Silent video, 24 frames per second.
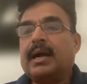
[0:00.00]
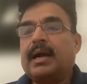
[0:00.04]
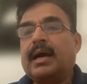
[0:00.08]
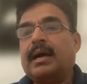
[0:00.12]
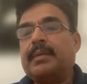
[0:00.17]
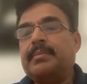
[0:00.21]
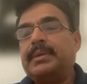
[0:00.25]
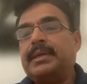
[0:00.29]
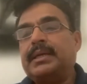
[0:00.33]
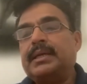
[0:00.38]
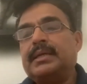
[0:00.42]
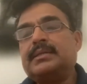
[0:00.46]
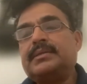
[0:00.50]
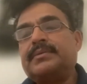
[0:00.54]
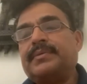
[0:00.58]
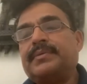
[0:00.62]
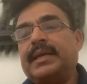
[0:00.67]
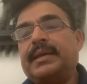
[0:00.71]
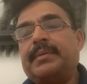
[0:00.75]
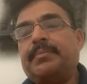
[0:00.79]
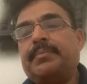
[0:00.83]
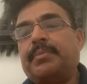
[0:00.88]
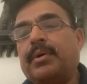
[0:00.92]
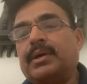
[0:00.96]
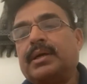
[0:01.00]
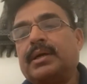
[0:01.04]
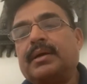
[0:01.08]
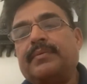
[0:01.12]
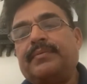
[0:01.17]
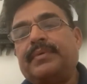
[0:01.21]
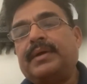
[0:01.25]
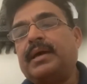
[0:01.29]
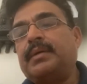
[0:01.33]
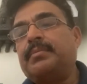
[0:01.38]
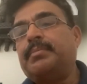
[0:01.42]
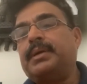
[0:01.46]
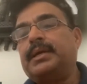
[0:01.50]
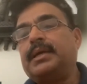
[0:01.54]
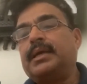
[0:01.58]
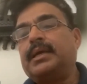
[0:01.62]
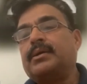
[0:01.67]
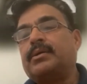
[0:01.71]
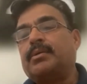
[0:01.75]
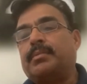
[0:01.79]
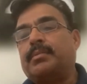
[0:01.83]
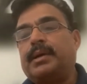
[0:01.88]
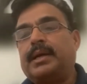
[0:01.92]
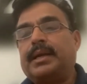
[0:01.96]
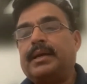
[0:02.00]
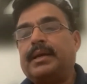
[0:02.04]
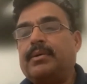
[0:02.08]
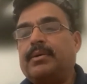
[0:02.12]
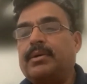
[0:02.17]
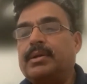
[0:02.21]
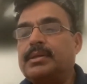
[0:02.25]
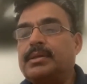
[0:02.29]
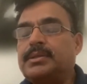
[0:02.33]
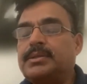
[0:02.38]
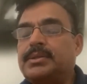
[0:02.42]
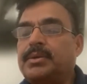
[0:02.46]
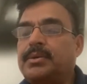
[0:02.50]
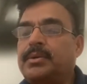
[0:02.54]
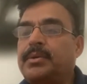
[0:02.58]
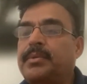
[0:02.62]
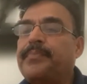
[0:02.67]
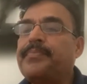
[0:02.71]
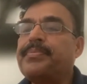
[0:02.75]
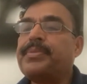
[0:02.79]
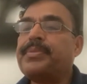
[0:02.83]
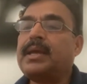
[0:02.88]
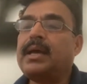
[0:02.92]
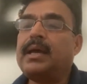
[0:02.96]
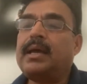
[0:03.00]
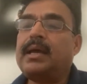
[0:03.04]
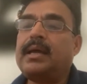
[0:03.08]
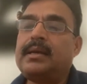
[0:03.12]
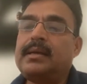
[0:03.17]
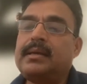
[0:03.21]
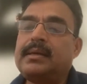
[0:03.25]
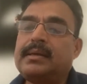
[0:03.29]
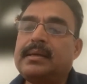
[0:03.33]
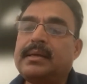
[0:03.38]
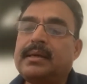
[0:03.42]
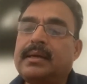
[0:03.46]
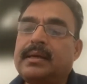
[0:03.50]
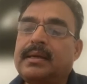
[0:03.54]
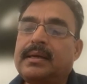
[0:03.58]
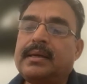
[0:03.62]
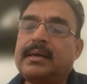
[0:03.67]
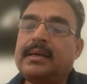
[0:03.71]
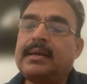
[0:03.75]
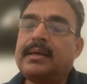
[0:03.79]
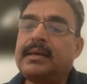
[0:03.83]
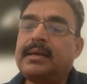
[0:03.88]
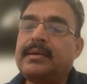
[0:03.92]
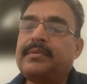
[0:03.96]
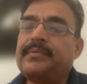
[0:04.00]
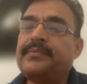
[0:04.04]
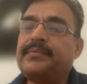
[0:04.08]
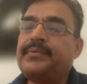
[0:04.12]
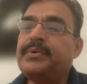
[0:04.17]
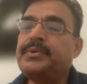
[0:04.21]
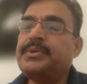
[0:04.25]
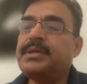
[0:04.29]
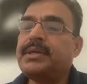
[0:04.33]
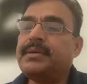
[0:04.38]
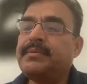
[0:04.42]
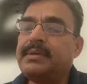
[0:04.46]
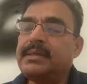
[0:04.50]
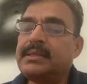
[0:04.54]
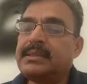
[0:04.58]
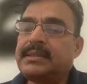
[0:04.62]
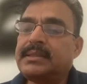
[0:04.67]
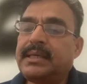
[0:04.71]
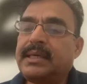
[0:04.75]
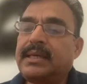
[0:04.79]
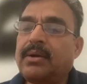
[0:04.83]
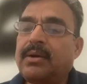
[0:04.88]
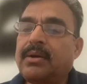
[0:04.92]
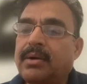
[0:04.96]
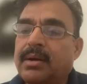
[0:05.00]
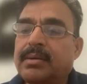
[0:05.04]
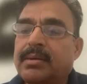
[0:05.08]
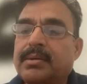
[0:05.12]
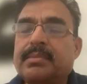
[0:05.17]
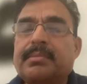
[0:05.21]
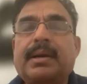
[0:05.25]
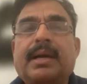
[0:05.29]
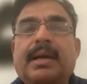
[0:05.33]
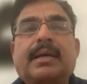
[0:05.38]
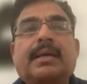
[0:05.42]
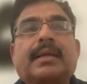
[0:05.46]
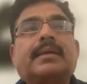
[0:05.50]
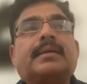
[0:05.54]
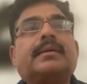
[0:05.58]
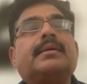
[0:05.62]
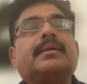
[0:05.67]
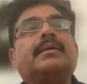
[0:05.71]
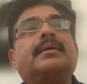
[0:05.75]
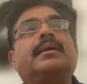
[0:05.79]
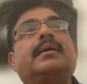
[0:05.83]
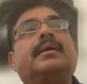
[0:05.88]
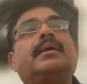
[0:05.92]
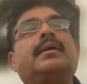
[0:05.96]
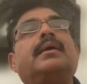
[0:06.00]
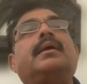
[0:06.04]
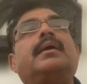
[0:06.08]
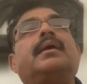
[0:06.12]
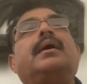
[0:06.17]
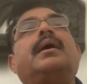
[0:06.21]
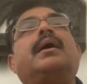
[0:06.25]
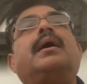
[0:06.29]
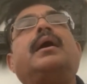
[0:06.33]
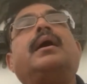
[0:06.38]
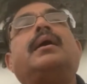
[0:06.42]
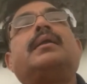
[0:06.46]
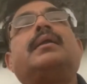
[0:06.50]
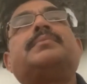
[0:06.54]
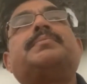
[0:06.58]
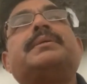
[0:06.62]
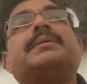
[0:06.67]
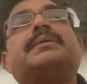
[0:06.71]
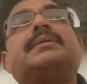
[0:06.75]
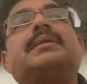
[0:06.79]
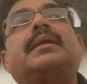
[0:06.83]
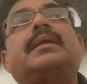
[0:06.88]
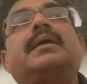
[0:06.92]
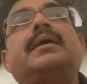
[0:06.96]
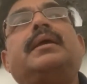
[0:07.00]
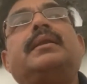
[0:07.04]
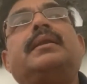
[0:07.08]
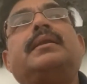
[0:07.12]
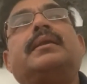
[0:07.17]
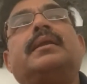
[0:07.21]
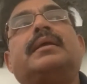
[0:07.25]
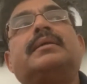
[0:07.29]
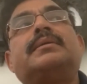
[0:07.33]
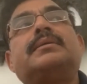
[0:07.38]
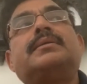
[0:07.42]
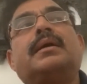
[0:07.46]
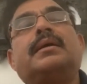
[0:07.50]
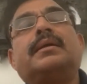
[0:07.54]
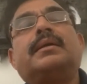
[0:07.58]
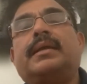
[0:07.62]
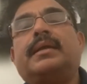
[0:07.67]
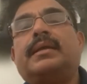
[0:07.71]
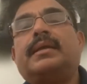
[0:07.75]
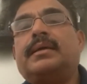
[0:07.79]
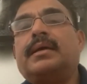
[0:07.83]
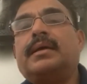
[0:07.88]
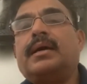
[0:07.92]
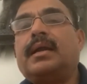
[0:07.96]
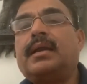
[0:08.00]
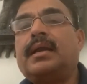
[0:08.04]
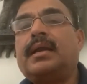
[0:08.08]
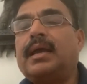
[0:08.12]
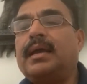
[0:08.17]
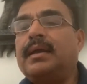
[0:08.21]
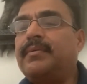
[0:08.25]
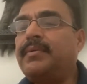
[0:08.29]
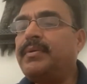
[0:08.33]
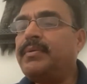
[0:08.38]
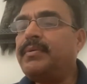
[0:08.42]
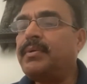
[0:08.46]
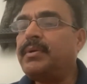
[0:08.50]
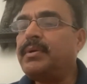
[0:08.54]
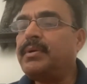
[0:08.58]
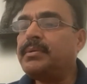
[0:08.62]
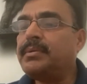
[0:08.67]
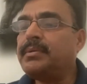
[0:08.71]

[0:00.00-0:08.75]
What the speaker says: I mean, it's very important. We are being robotic also, and future will see a lot of robotic, and especially in HR area, like we want